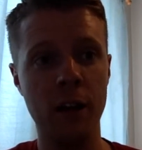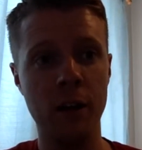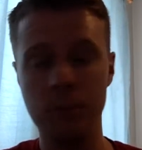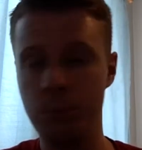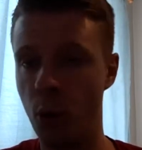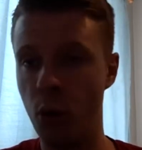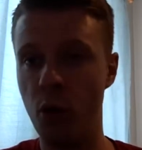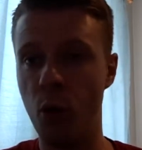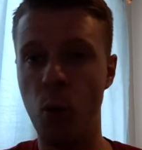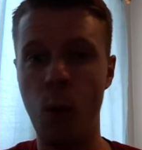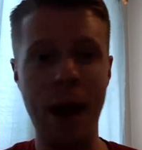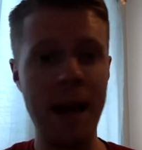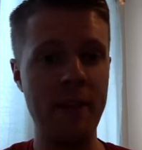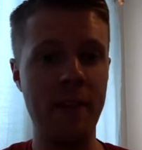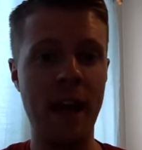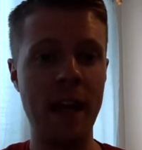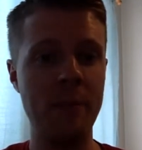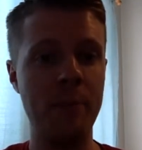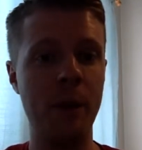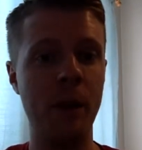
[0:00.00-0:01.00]
but the way
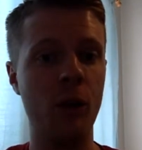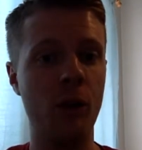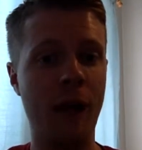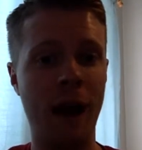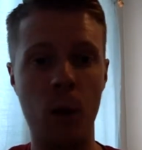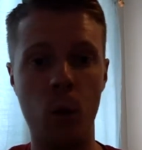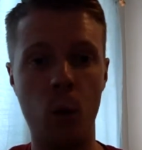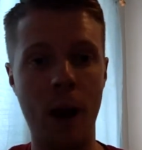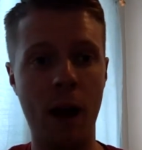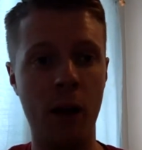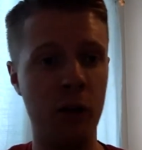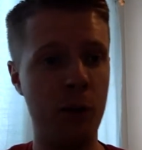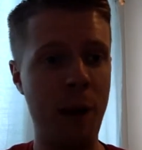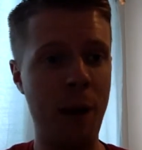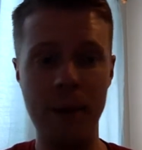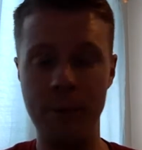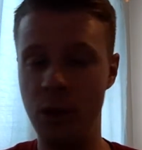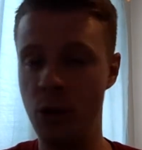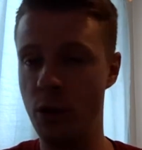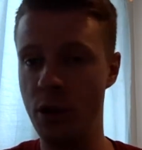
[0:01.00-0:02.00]
they built that wealth
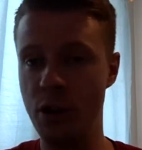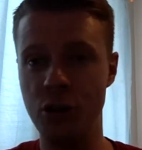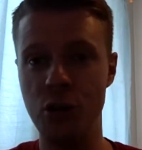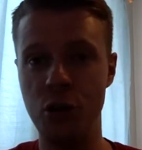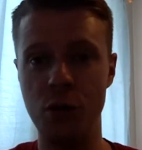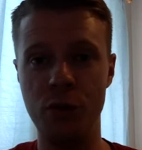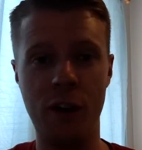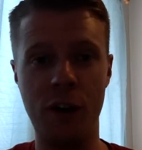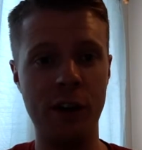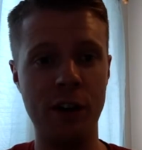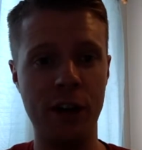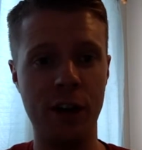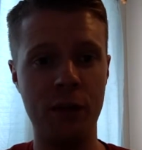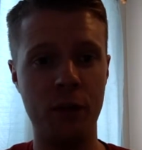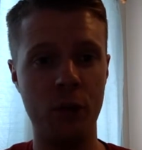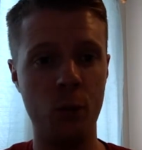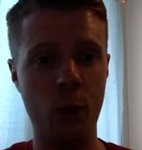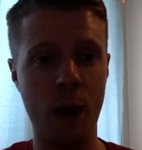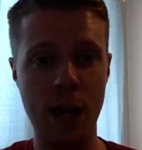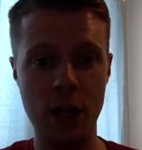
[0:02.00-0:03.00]
might be done in two very
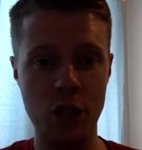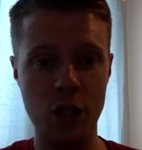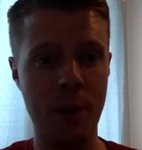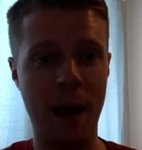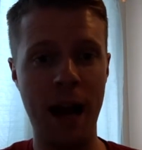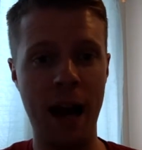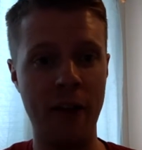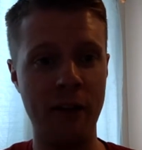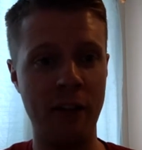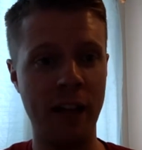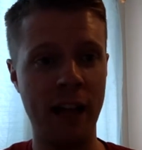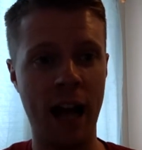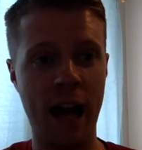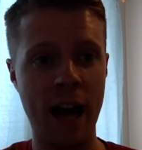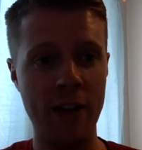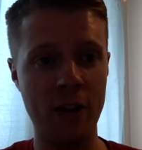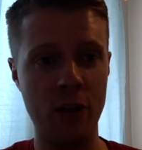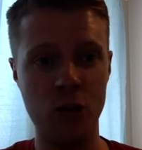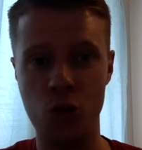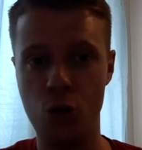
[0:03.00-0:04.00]
different ways. You might have the
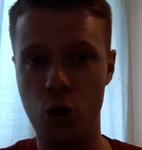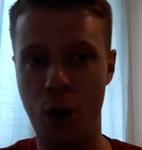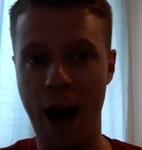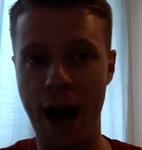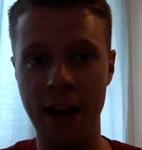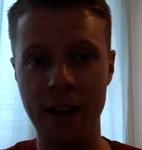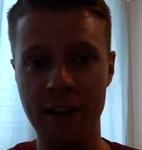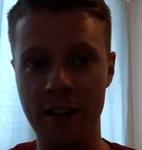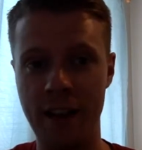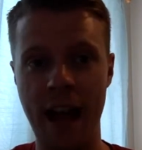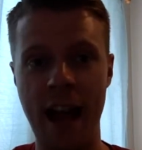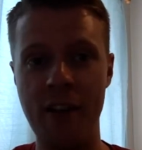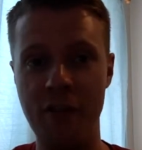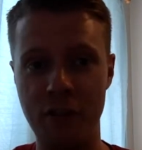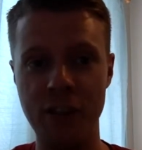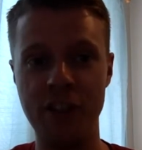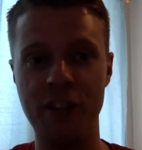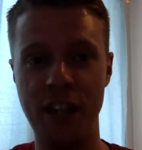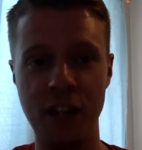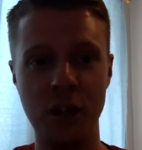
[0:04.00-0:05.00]
guy that's tracked
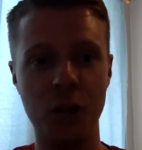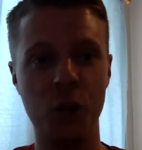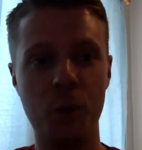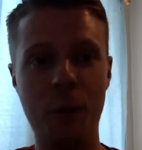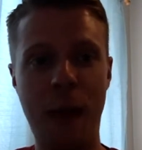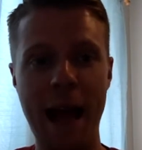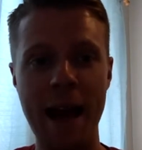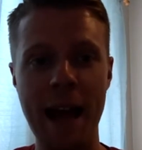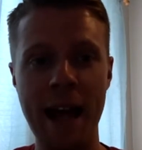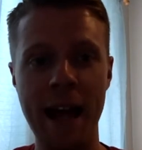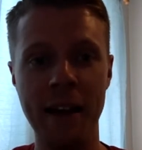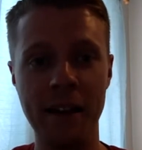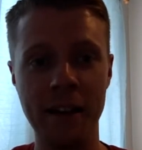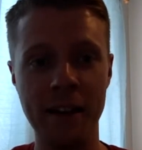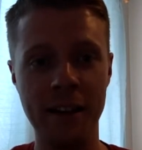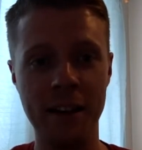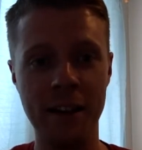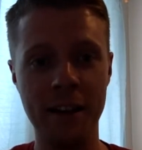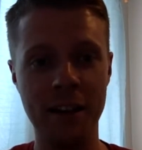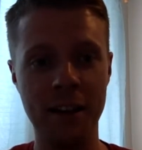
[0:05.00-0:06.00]
every single penny
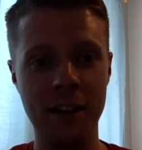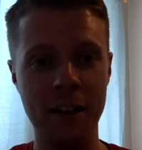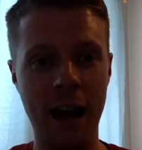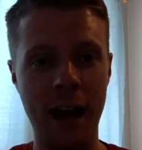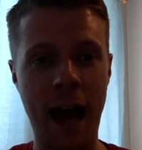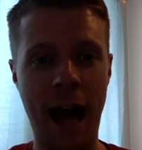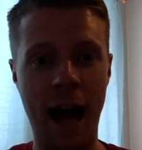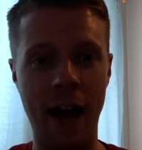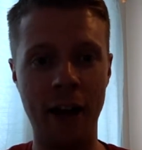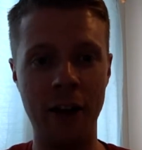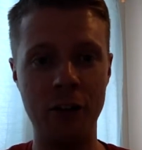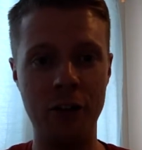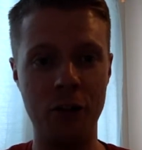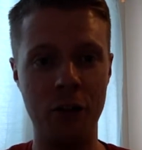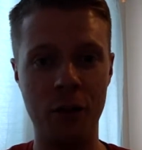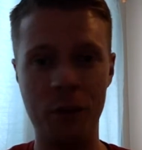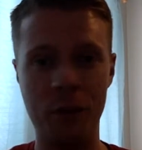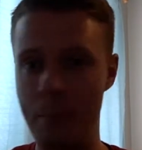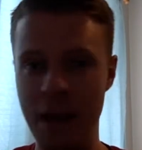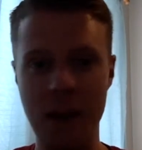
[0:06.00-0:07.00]
and
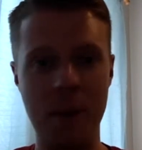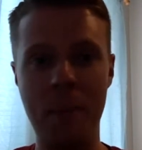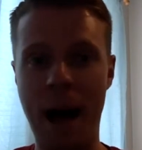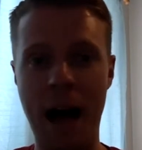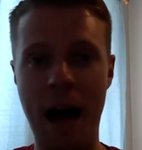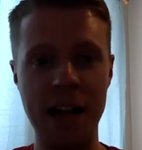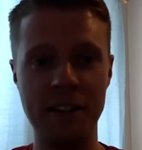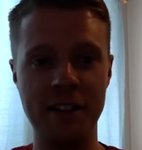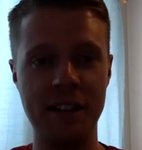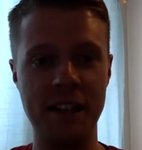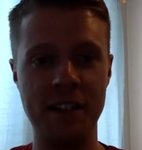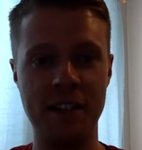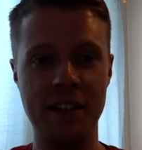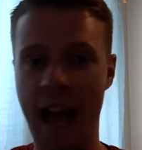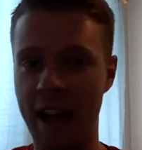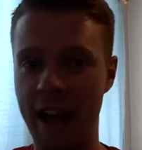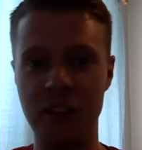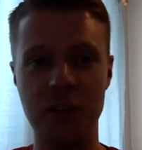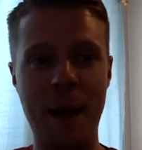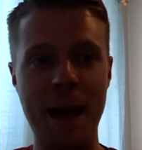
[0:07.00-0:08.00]
minimized his
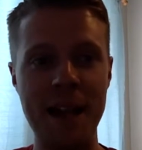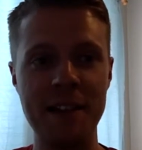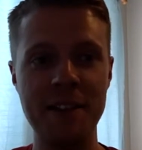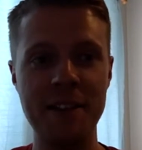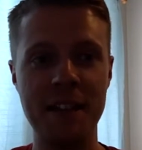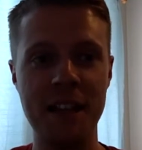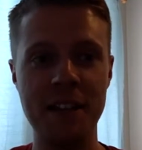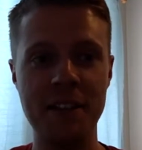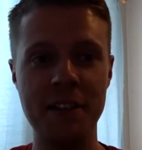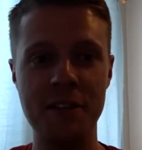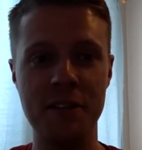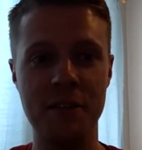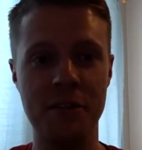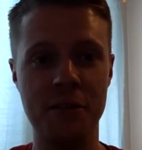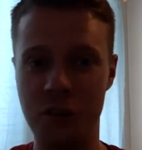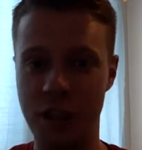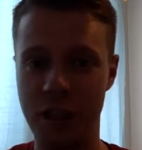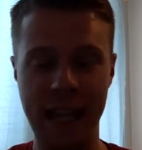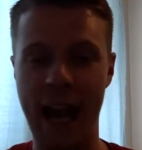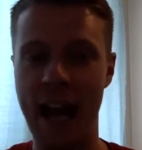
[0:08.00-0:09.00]
expenses
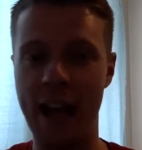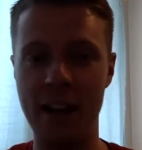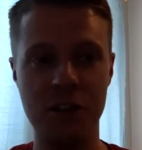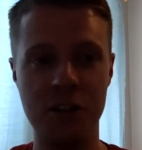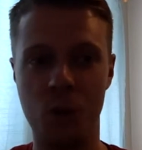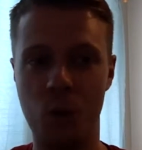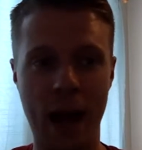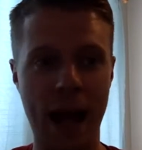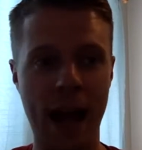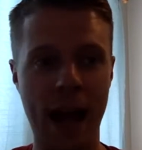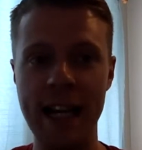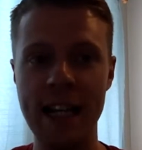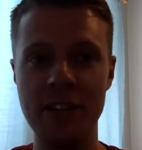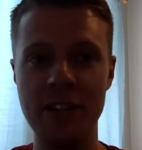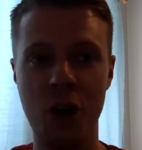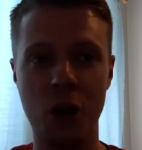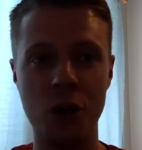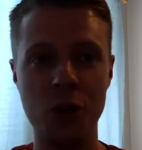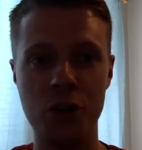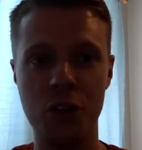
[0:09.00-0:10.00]
to get to where he's
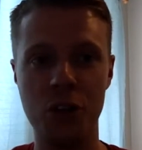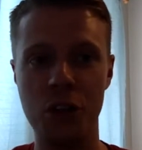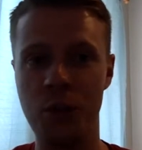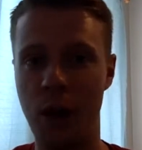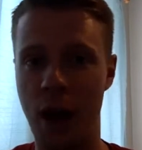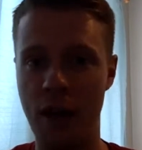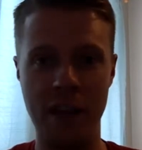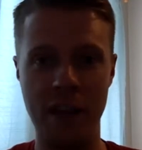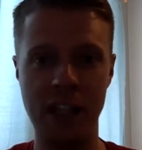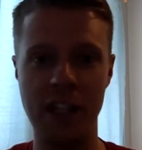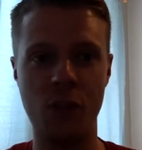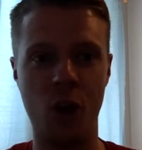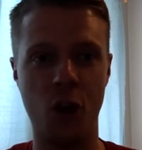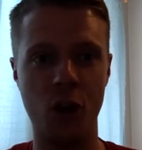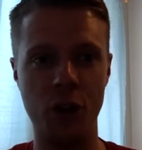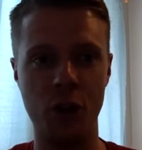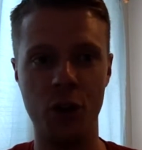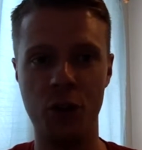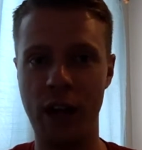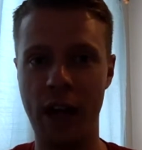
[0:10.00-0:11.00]
got to. And then you've got
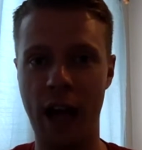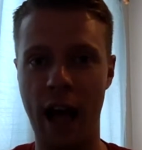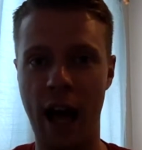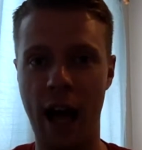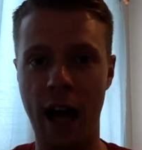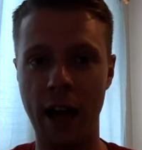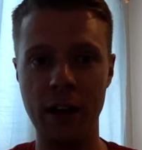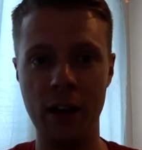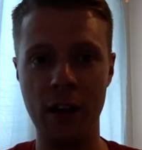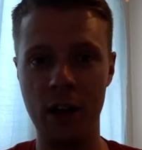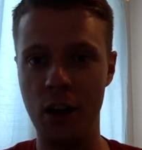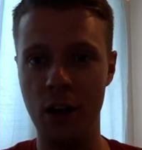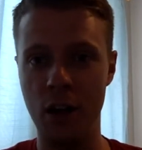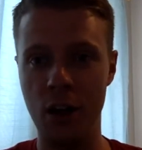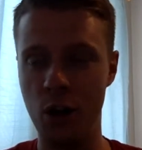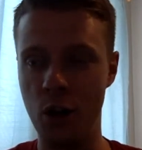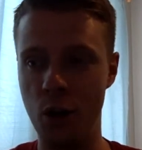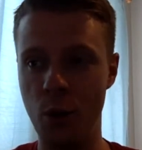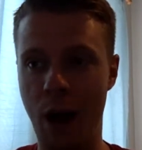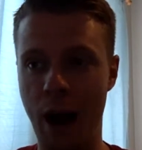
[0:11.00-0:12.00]
the other guy
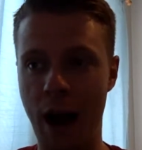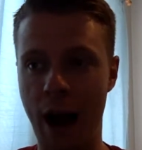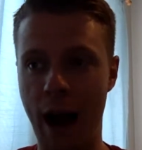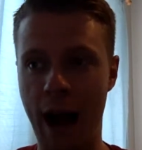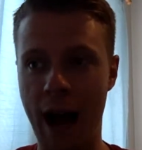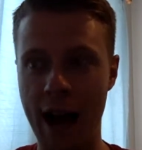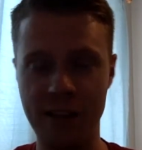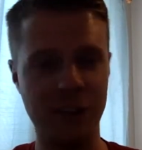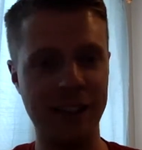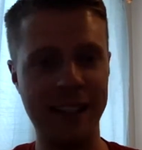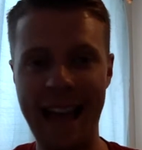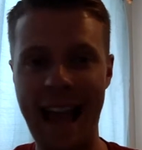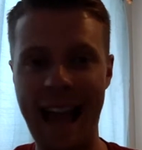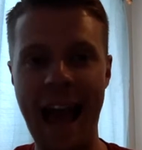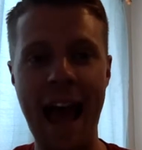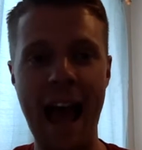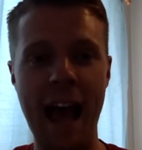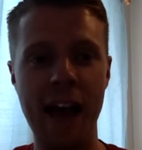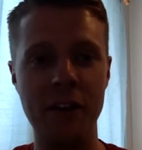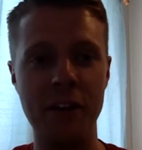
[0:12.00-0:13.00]
who hasn't
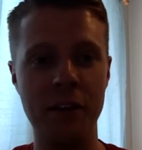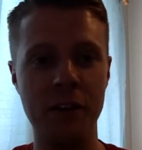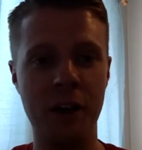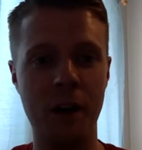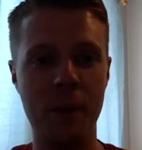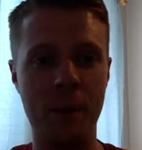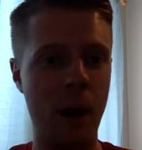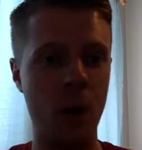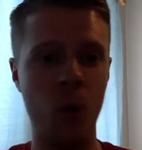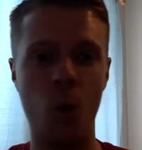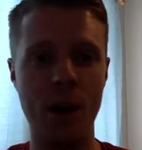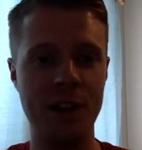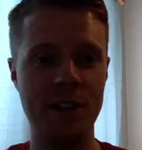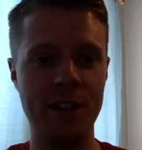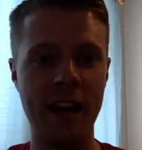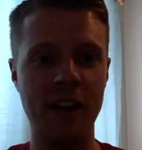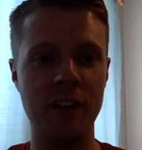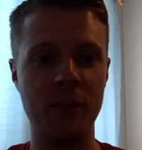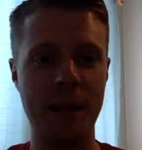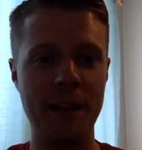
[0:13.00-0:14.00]
cared about what his
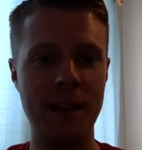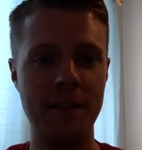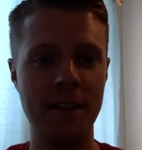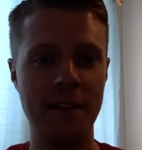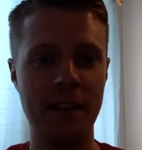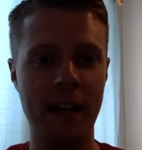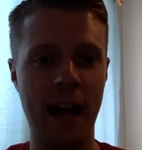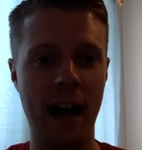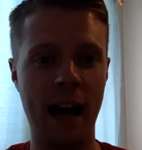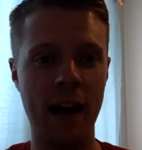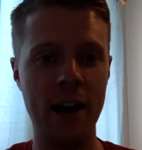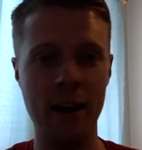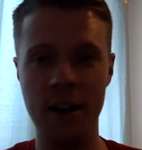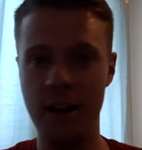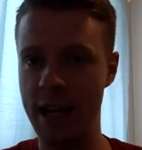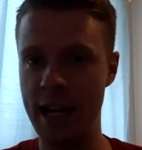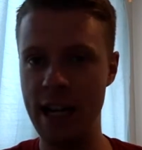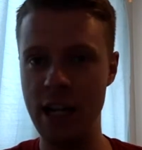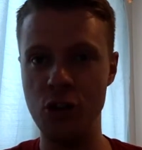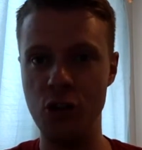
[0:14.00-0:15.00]
expenses are.
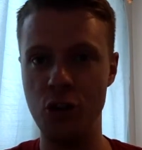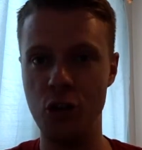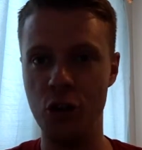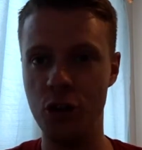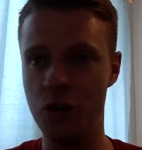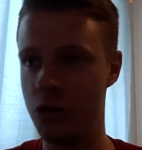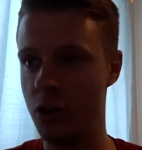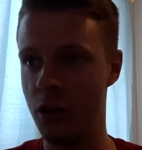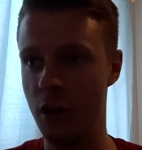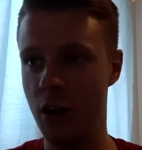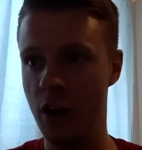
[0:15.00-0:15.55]
He's just